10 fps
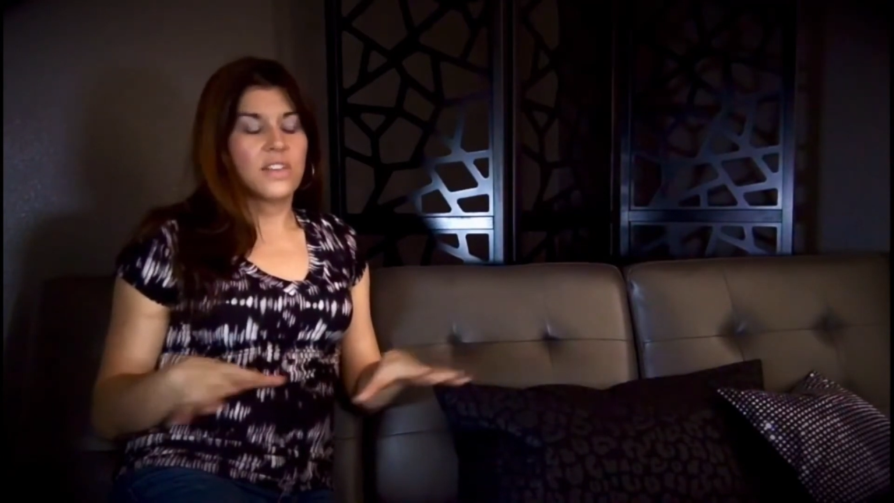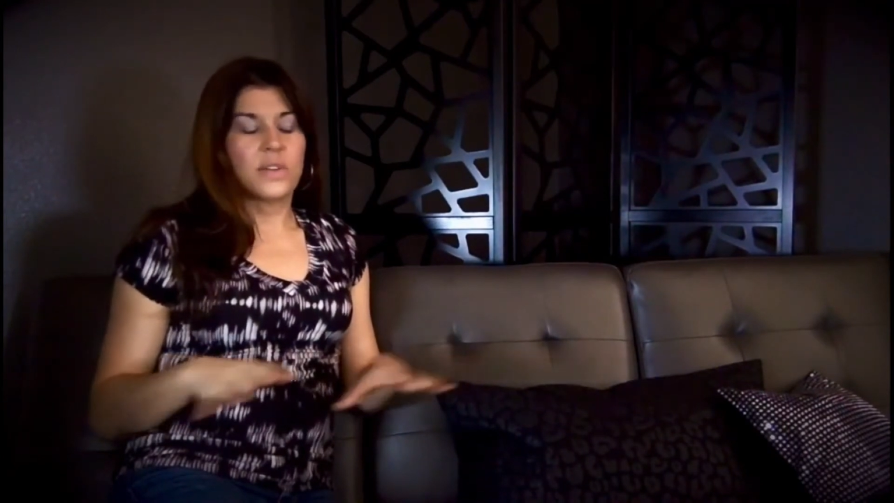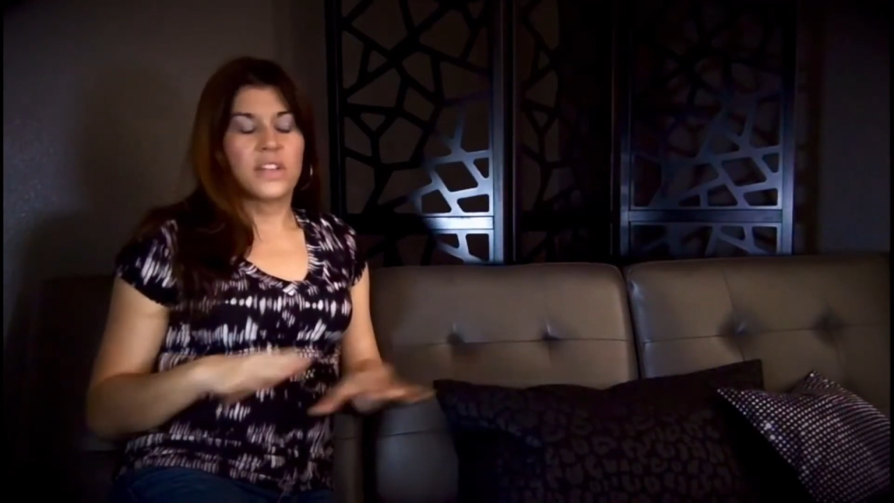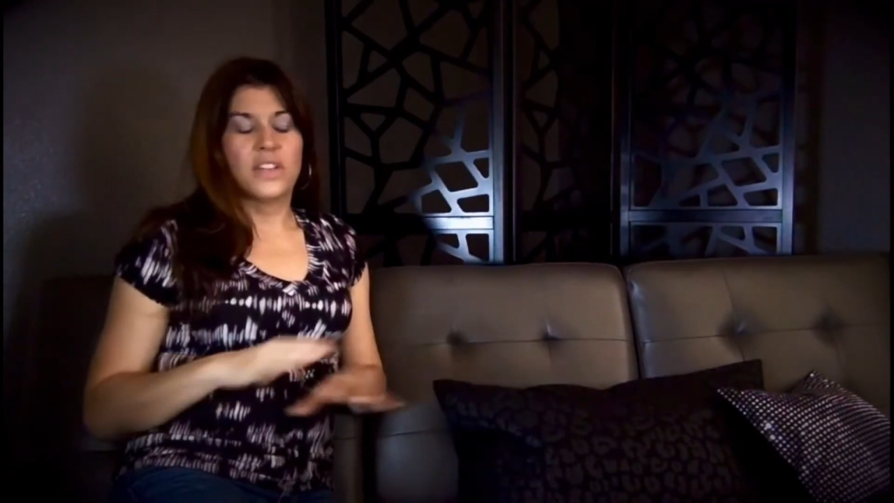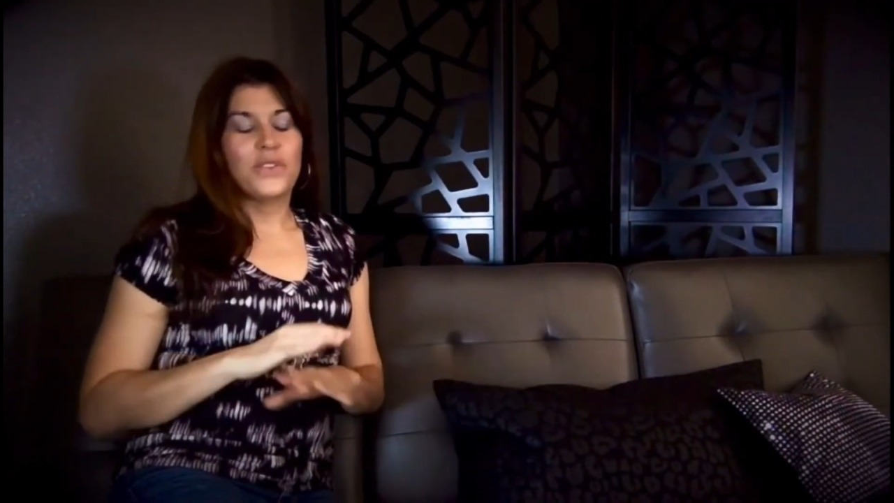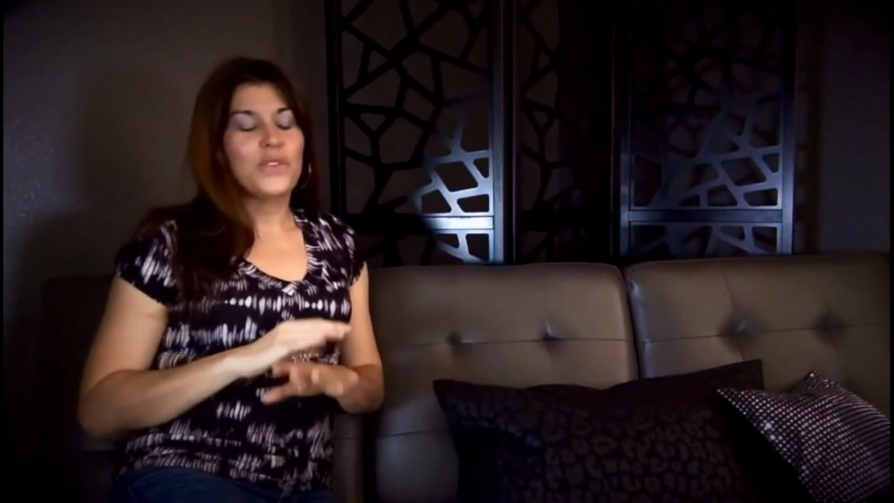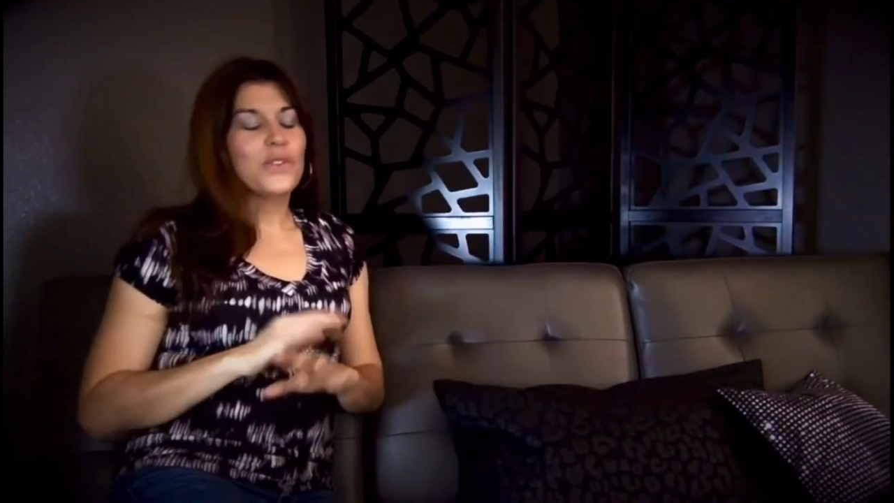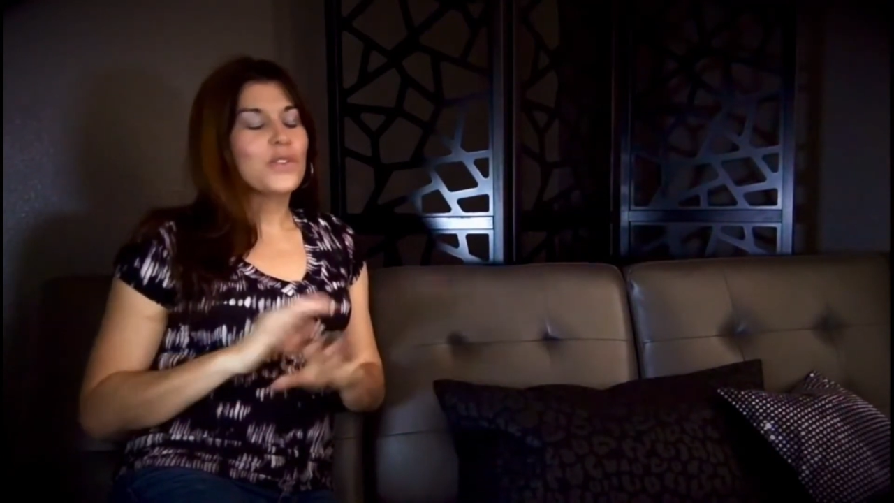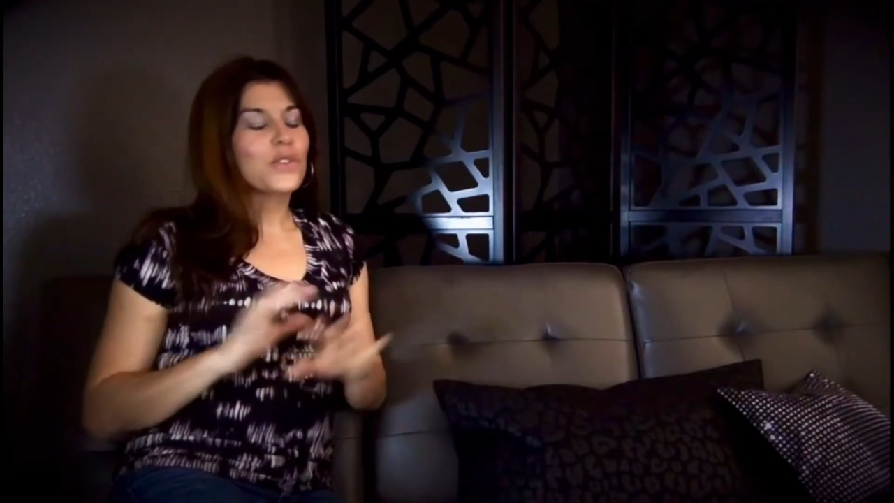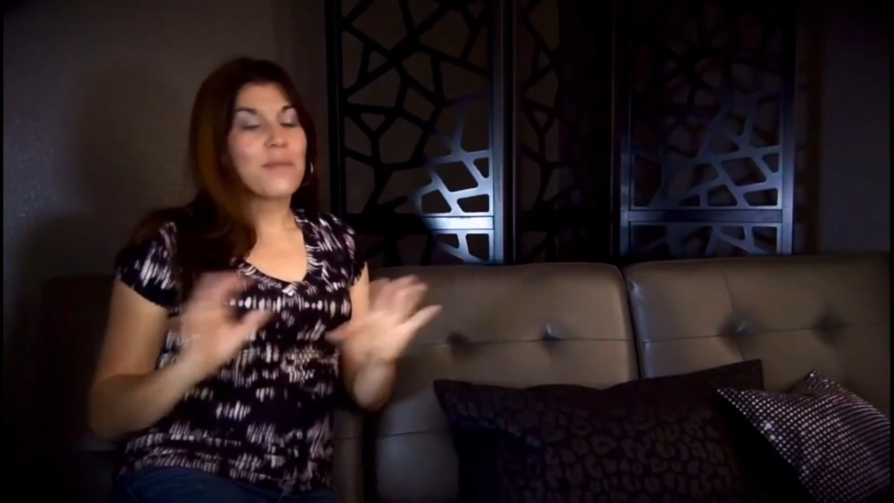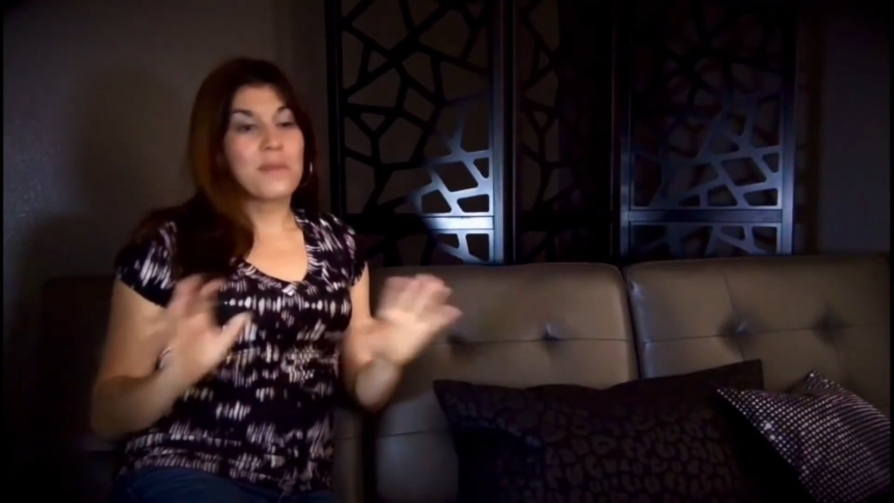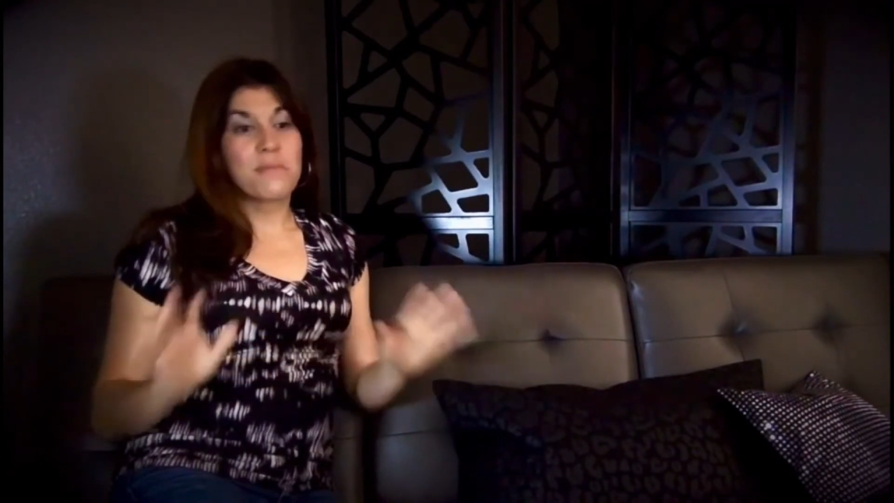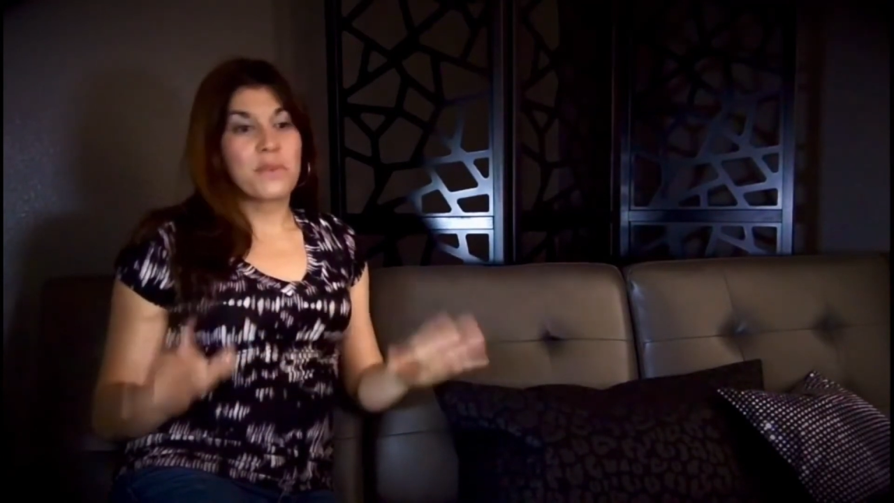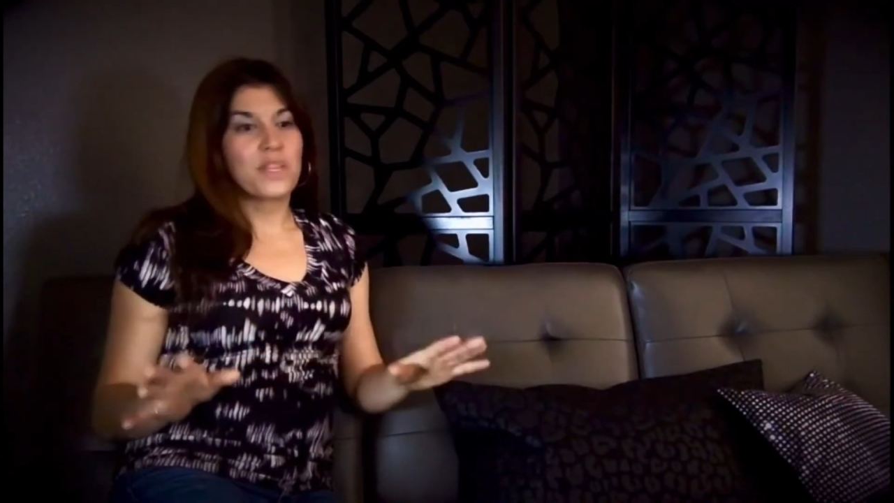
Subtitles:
There, you could describe me a